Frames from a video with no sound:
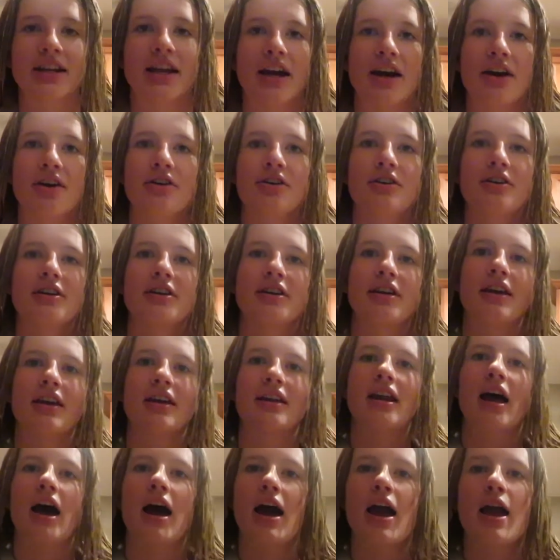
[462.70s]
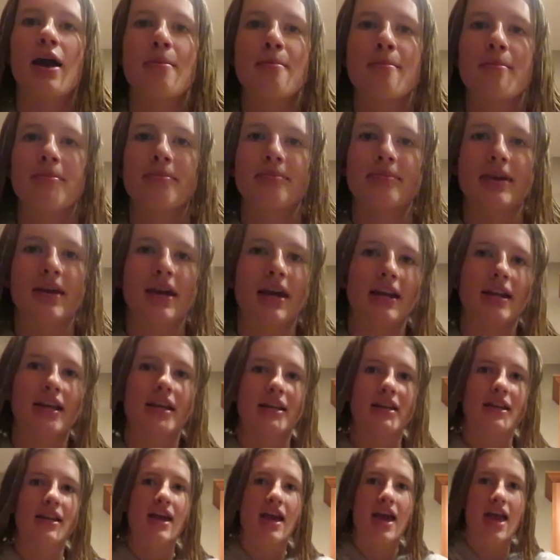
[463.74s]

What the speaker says: now, and I'm getting